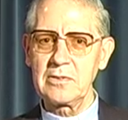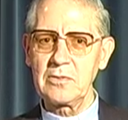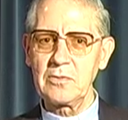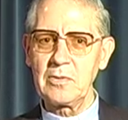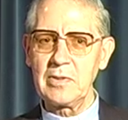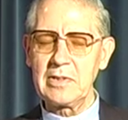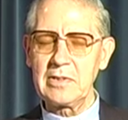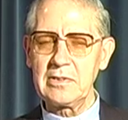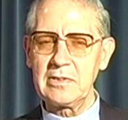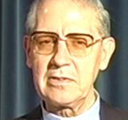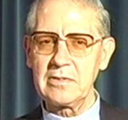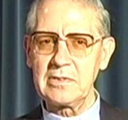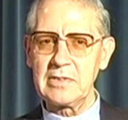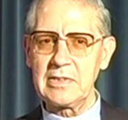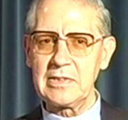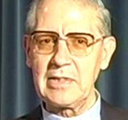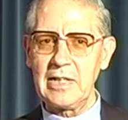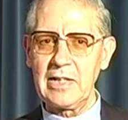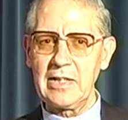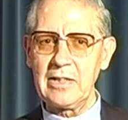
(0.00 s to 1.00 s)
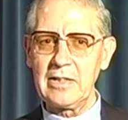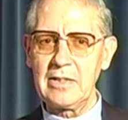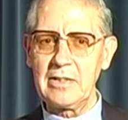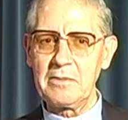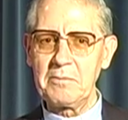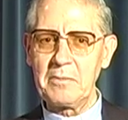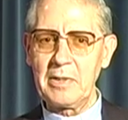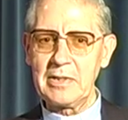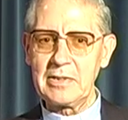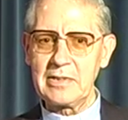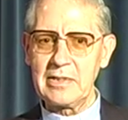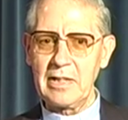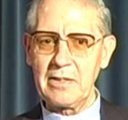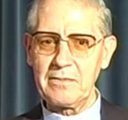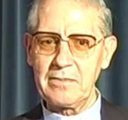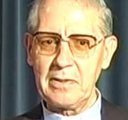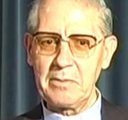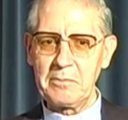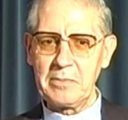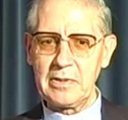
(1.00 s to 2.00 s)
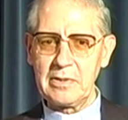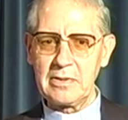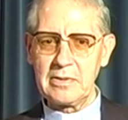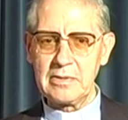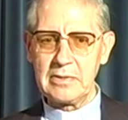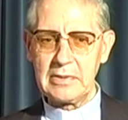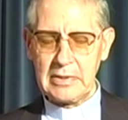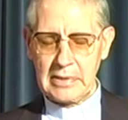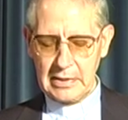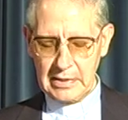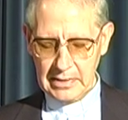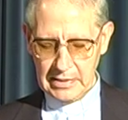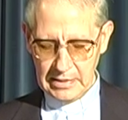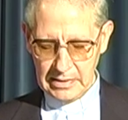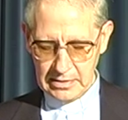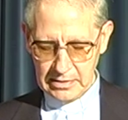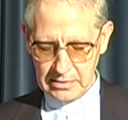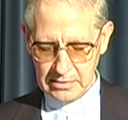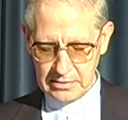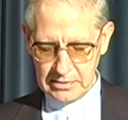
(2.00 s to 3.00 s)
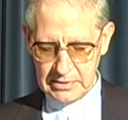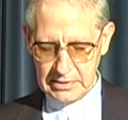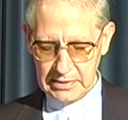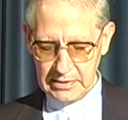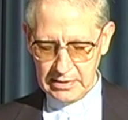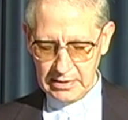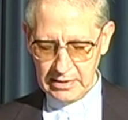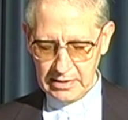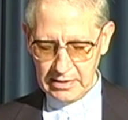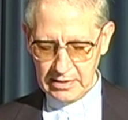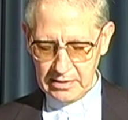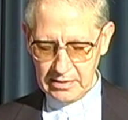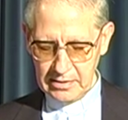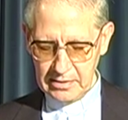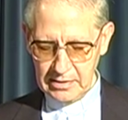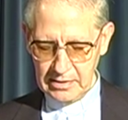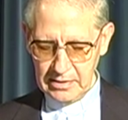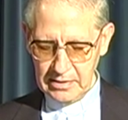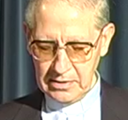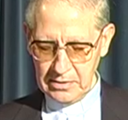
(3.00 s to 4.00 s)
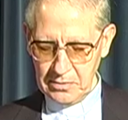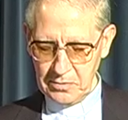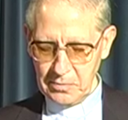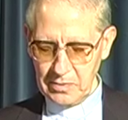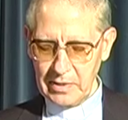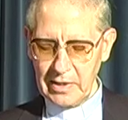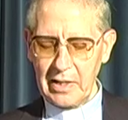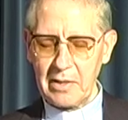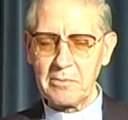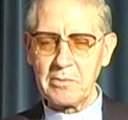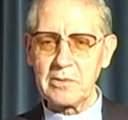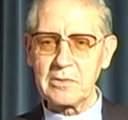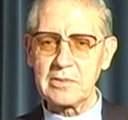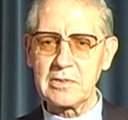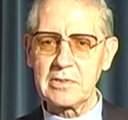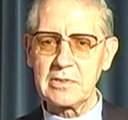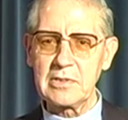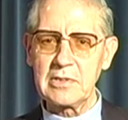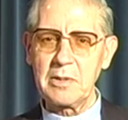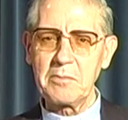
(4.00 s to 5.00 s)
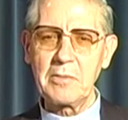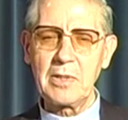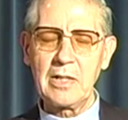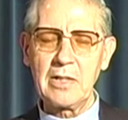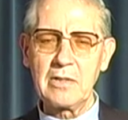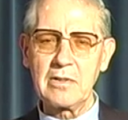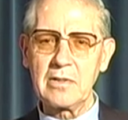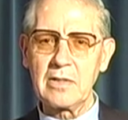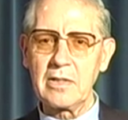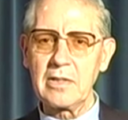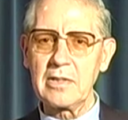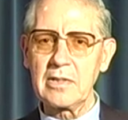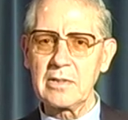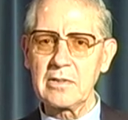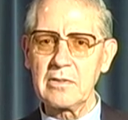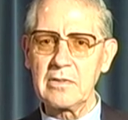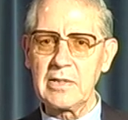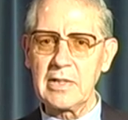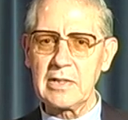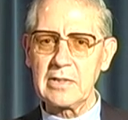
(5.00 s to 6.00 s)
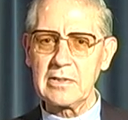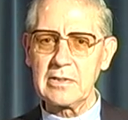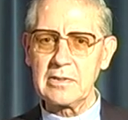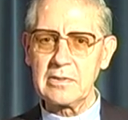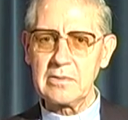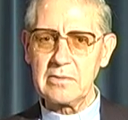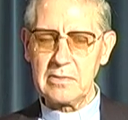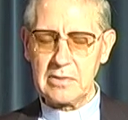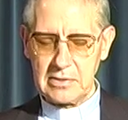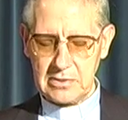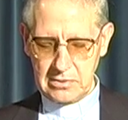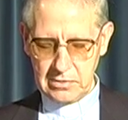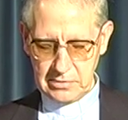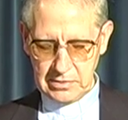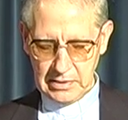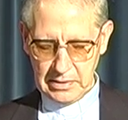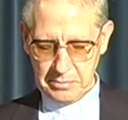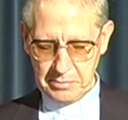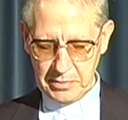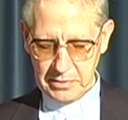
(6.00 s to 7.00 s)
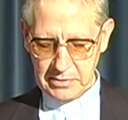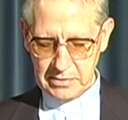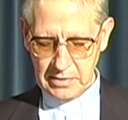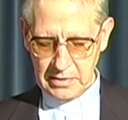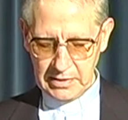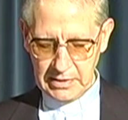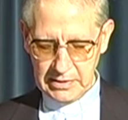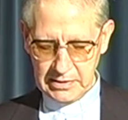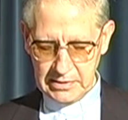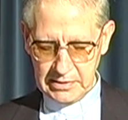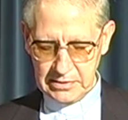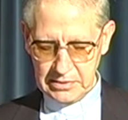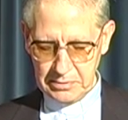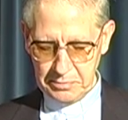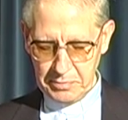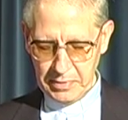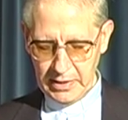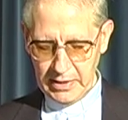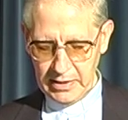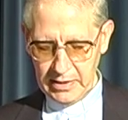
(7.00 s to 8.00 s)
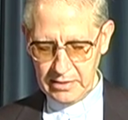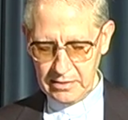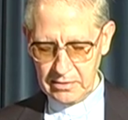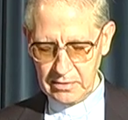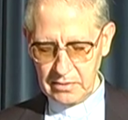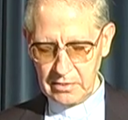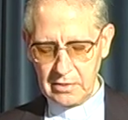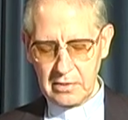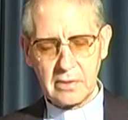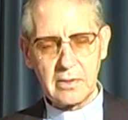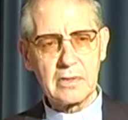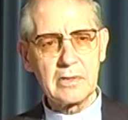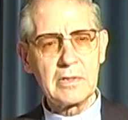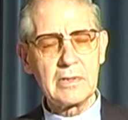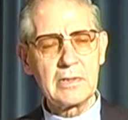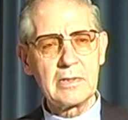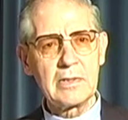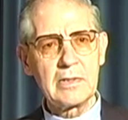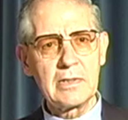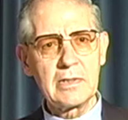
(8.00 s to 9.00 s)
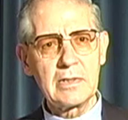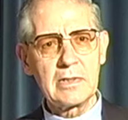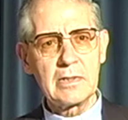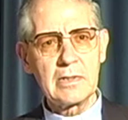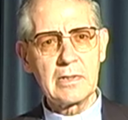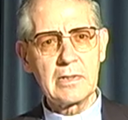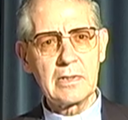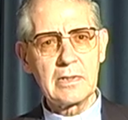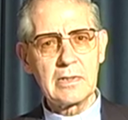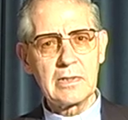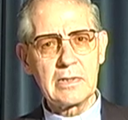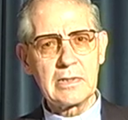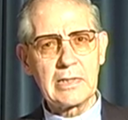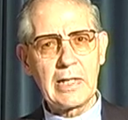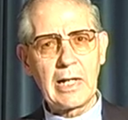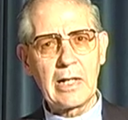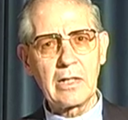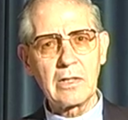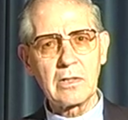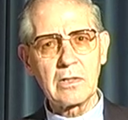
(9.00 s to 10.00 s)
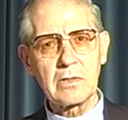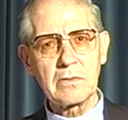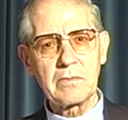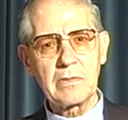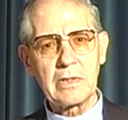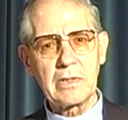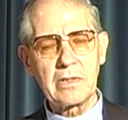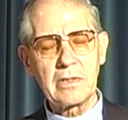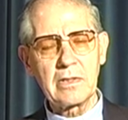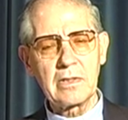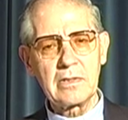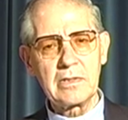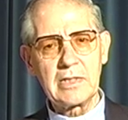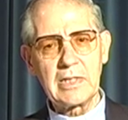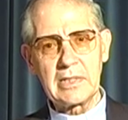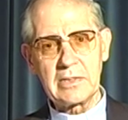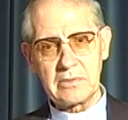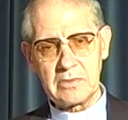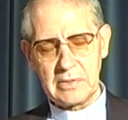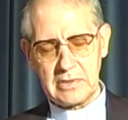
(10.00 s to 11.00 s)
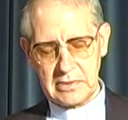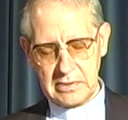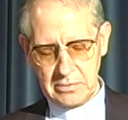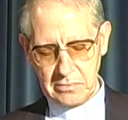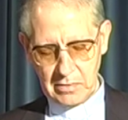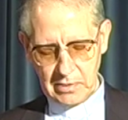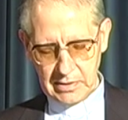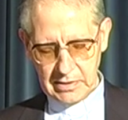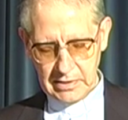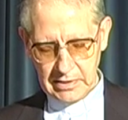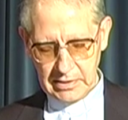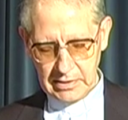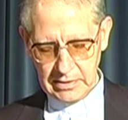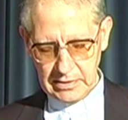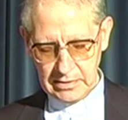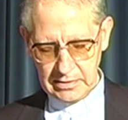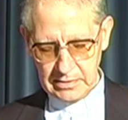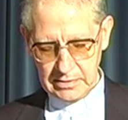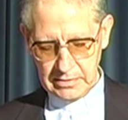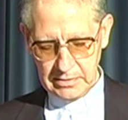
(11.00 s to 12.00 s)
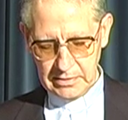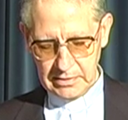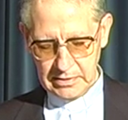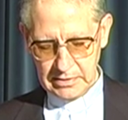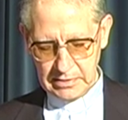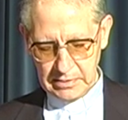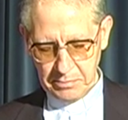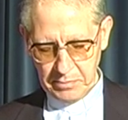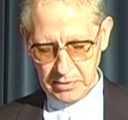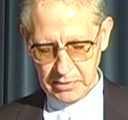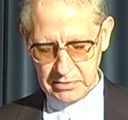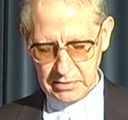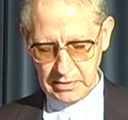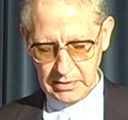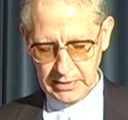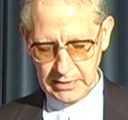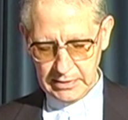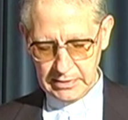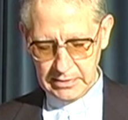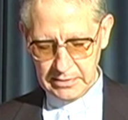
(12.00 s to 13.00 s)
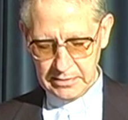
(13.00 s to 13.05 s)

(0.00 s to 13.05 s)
that I myself have been considering when I was somehow or other connected to the social apostolate in Japan or in dialogue with Jesuits working in this apostolate.